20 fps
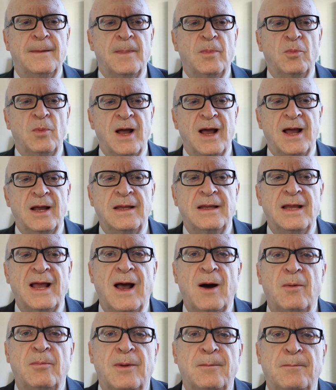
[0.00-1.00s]
Well,
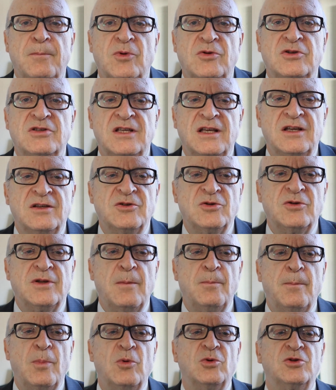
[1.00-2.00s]
now we proceed to
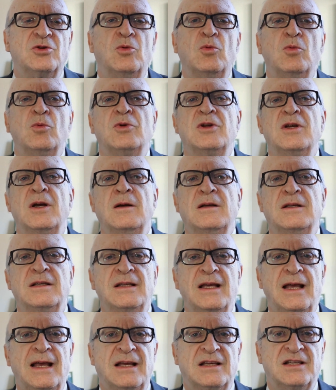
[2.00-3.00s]
the most crucial
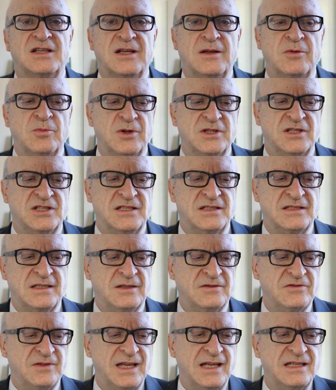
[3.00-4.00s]
stage, which is
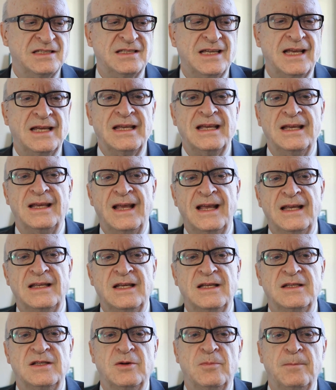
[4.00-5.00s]
the phase
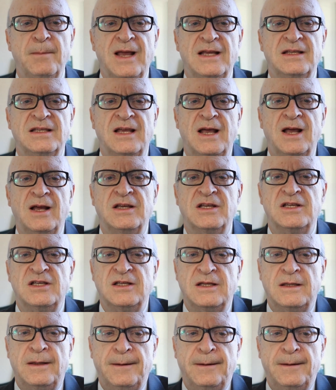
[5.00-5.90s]
dedicated to massage.